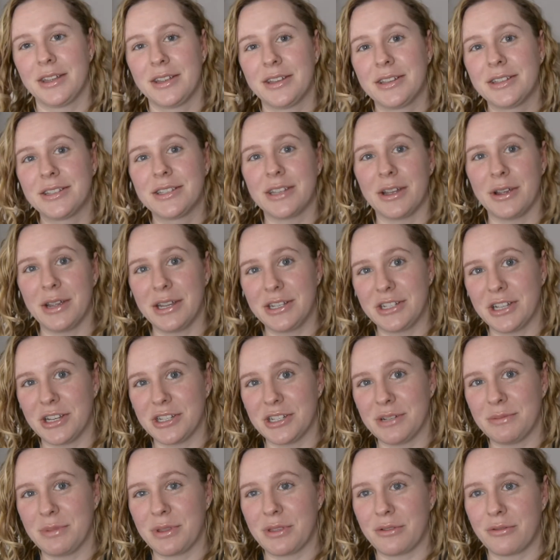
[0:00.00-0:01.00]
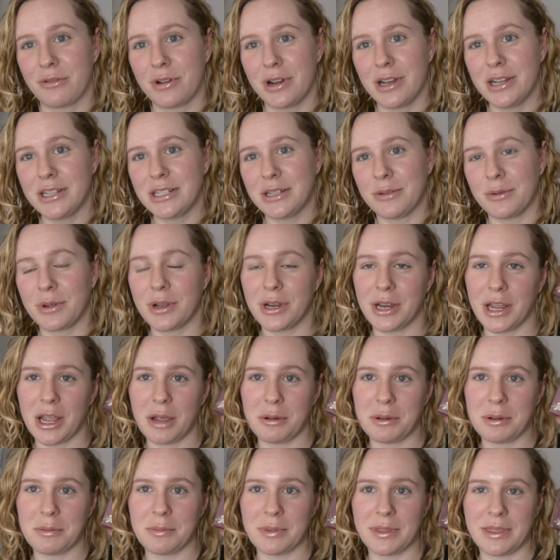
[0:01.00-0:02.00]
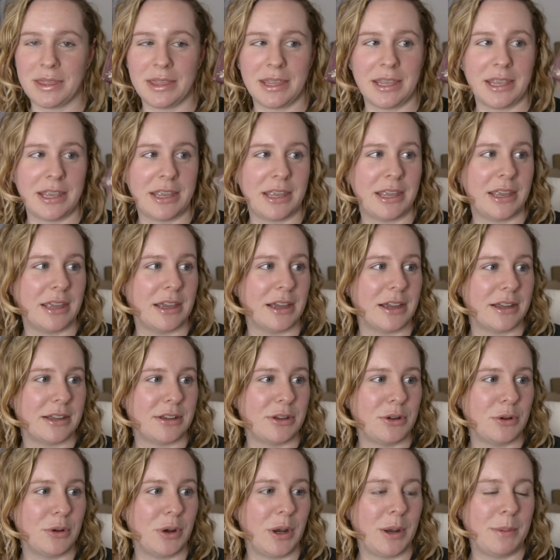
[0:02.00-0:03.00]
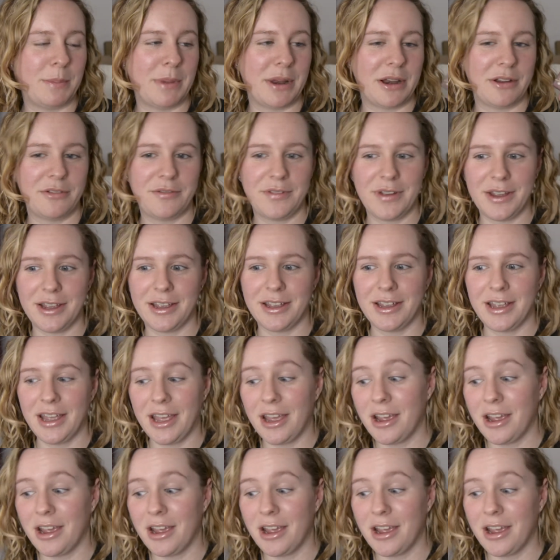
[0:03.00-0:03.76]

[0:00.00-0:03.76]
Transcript: So he chose number 3, so we're going to go in with the Hoola Benefit.